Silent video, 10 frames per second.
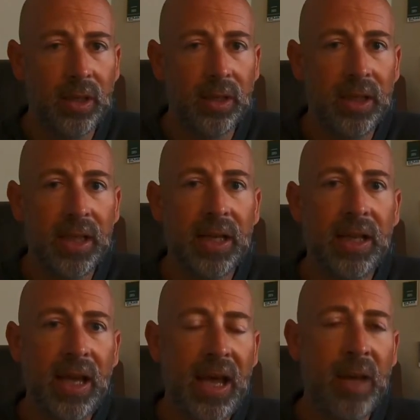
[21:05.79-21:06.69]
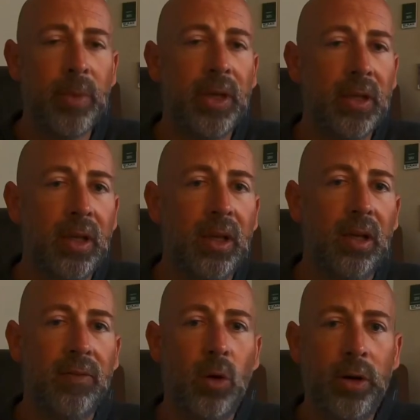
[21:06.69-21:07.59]
get in the habit
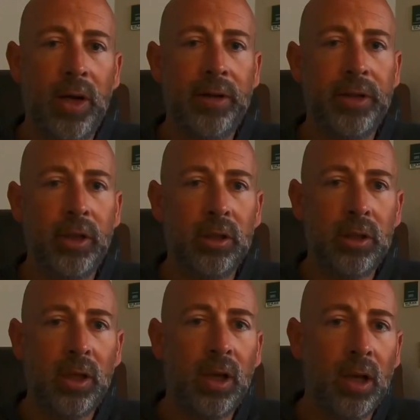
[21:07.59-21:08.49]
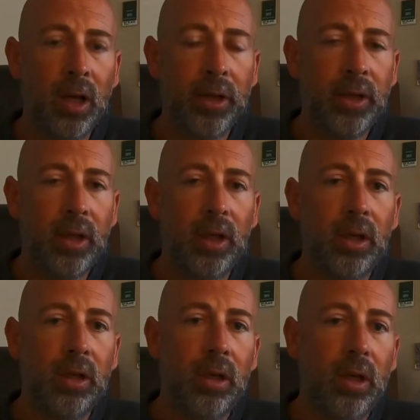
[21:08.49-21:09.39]
of going out into your lawn
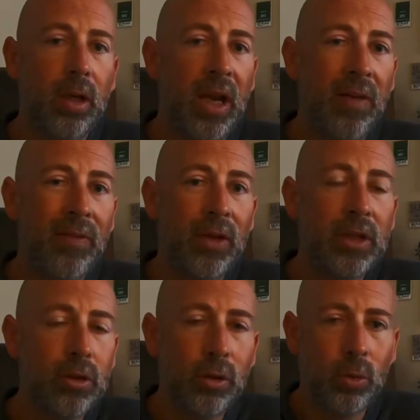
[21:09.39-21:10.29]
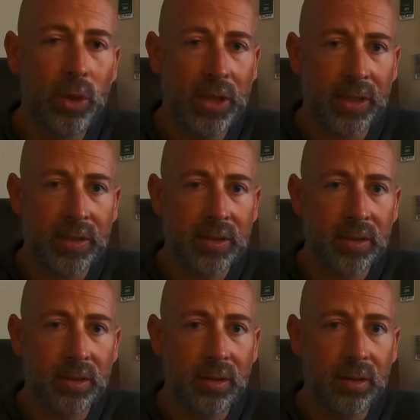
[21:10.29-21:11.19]
every 2 weeks
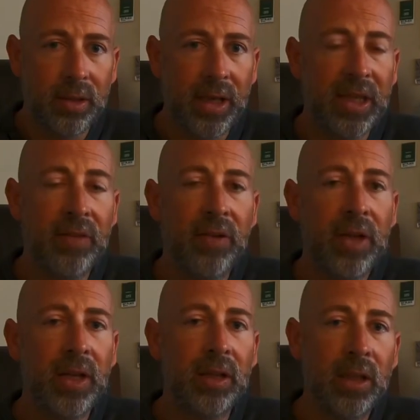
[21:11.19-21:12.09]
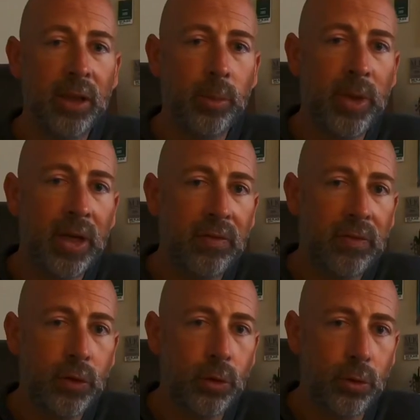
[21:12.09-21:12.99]
and giving it a little bit of
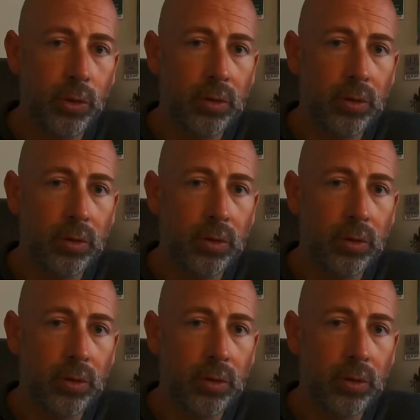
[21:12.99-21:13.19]
food